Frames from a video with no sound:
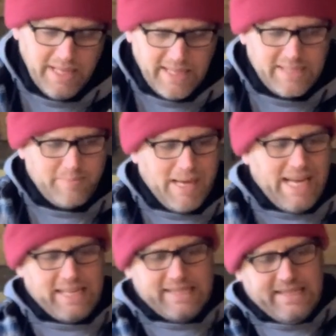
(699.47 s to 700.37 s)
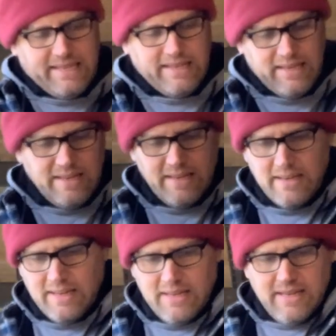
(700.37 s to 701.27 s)
less box.
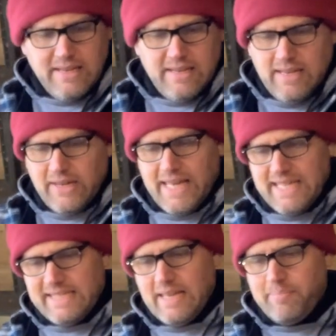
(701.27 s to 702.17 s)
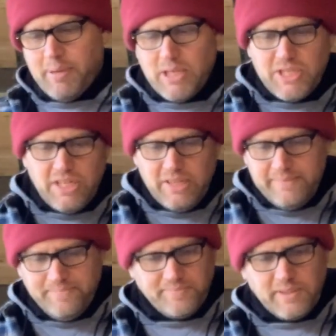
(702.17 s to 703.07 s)
Okay, this said personal,
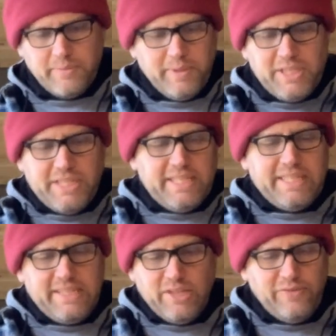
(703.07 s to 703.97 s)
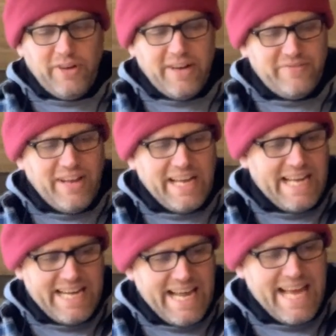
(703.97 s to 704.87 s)
which so far I've not
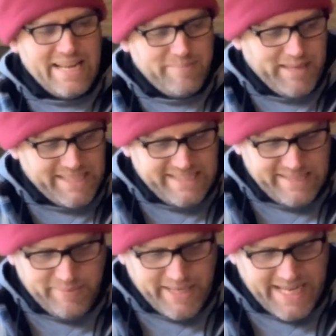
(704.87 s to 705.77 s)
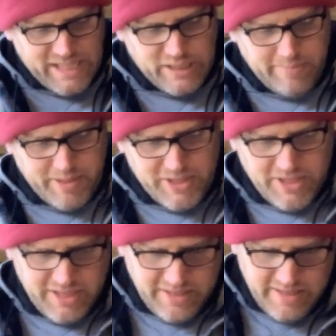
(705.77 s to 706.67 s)
gotten any boxes that were actually
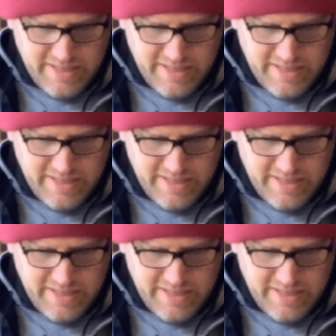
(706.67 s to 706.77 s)
personal.